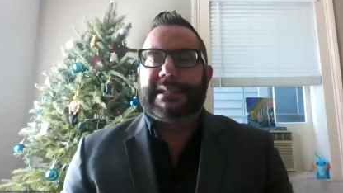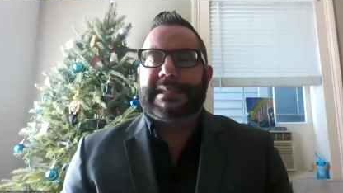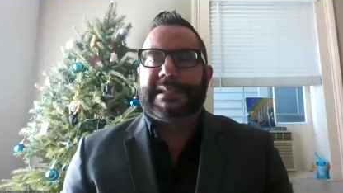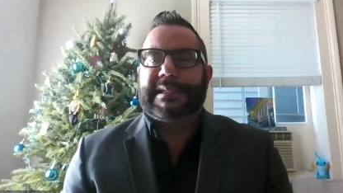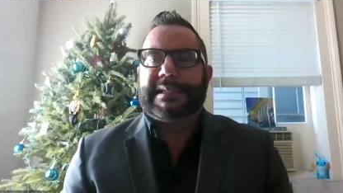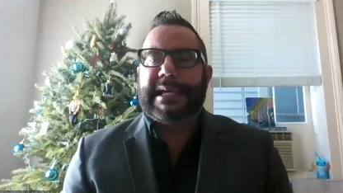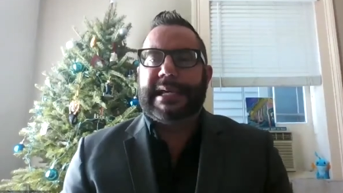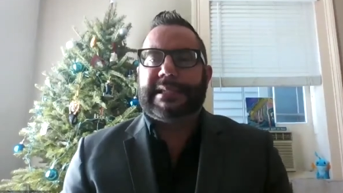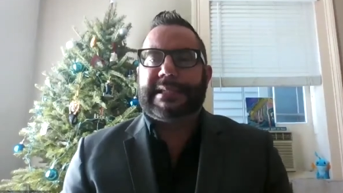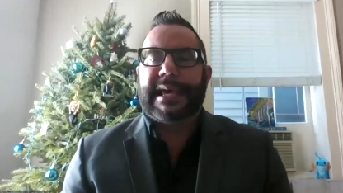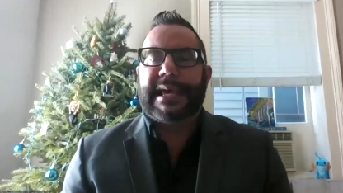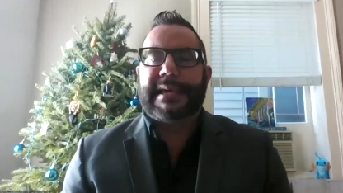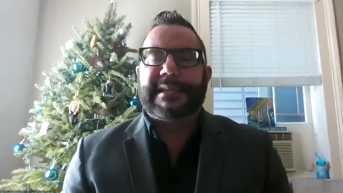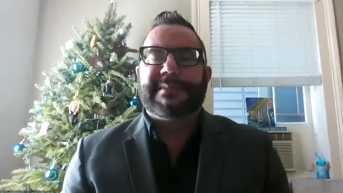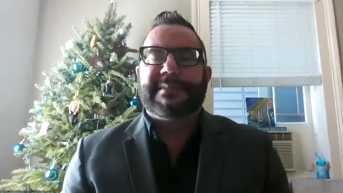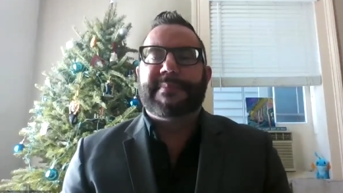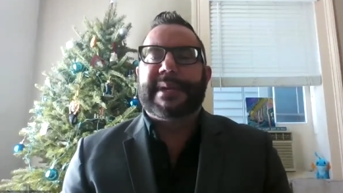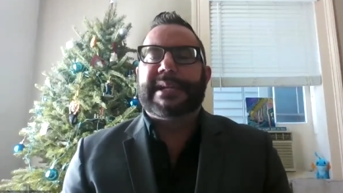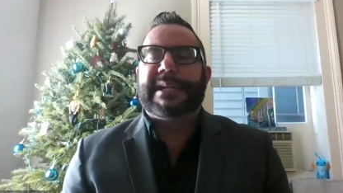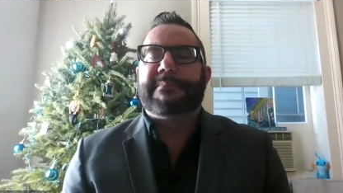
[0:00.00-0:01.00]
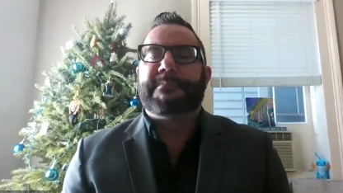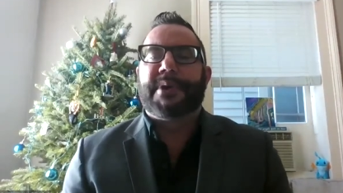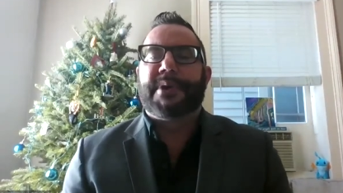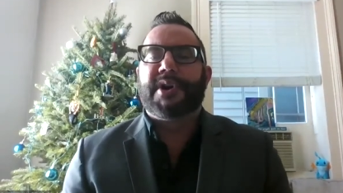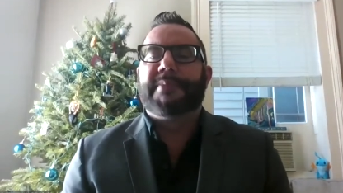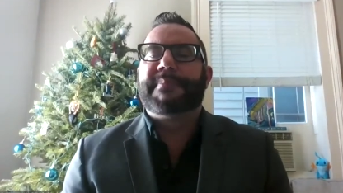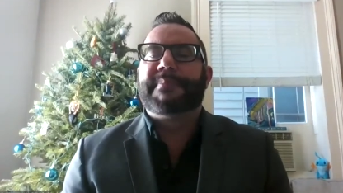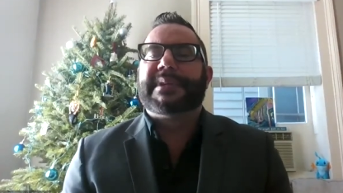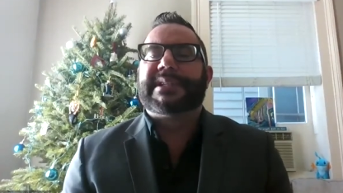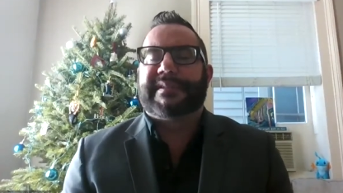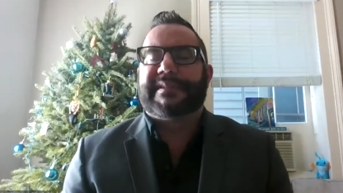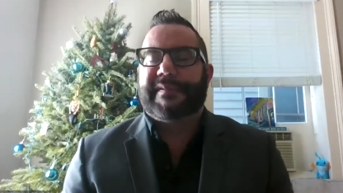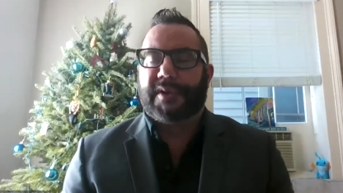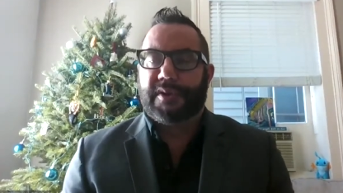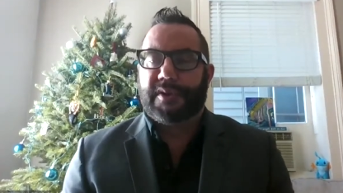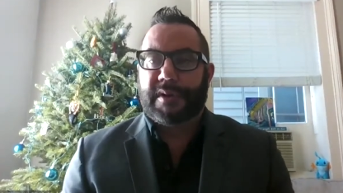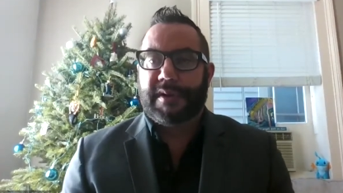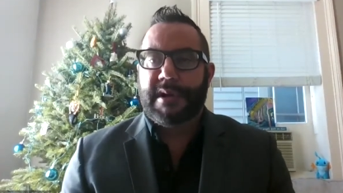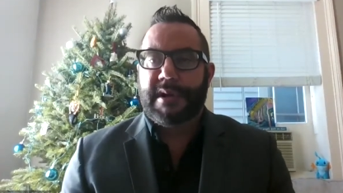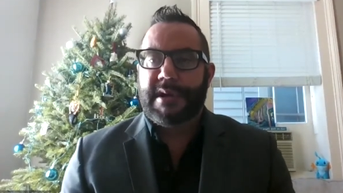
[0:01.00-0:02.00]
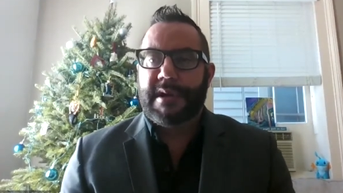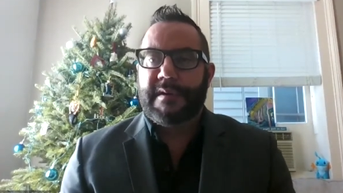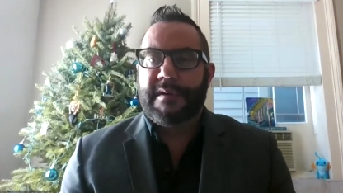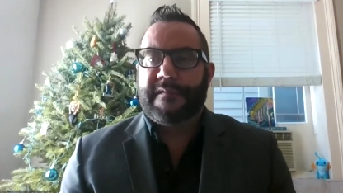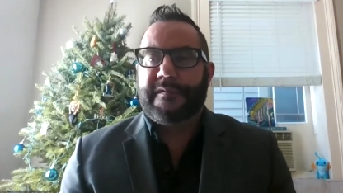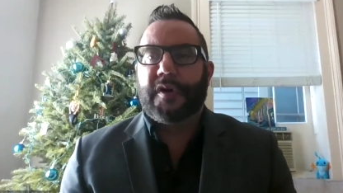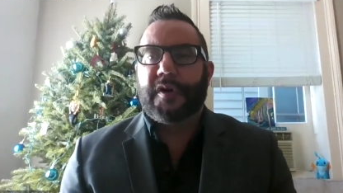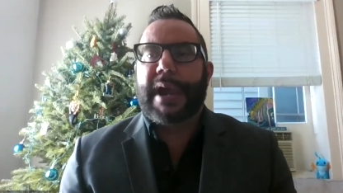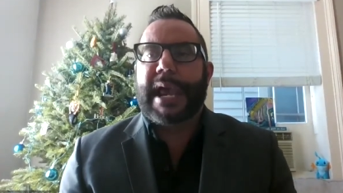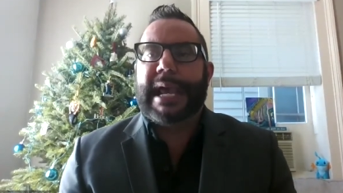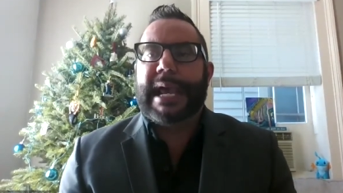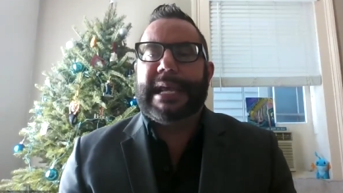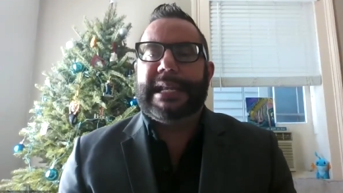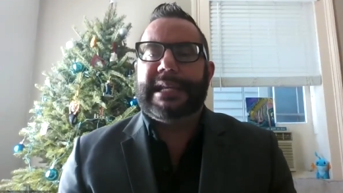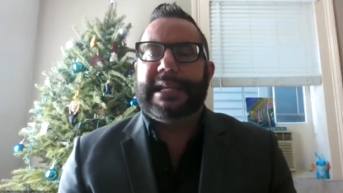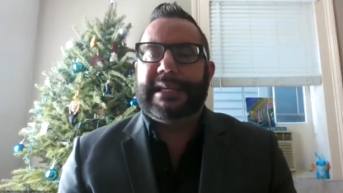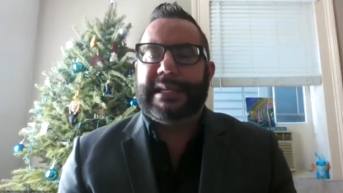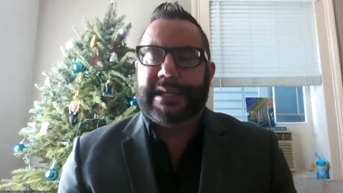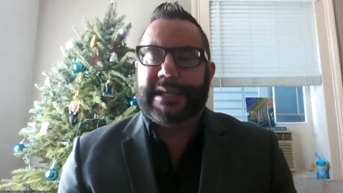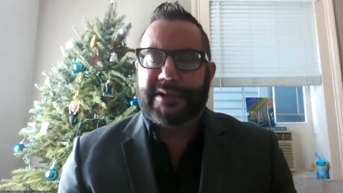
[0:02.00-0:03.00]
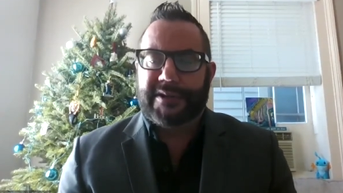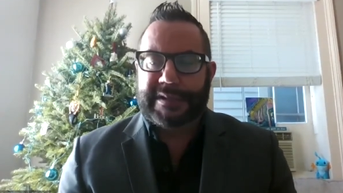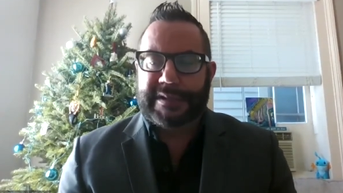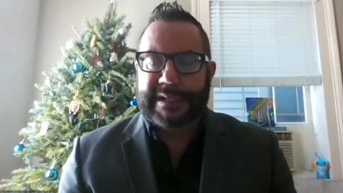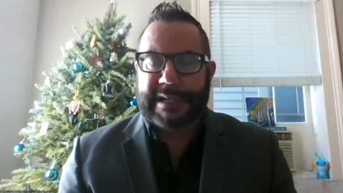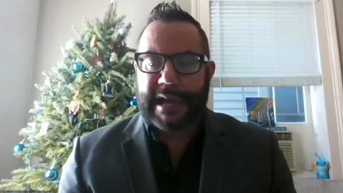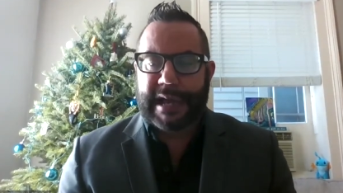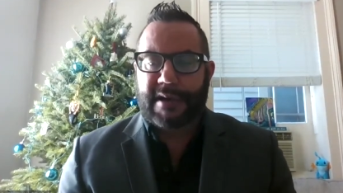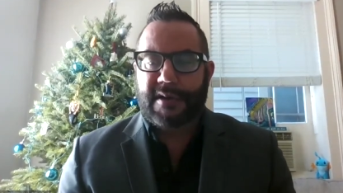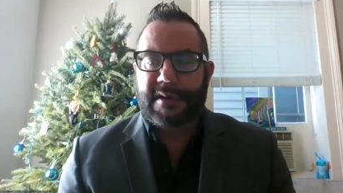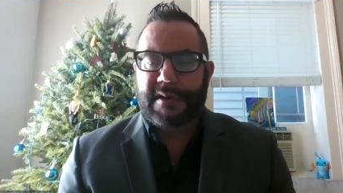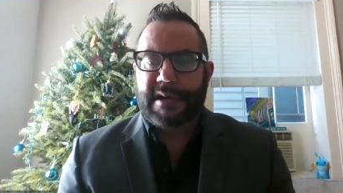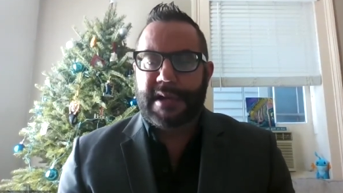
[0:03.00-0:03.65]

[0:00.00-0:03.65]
States has been purposeful for 80 years now.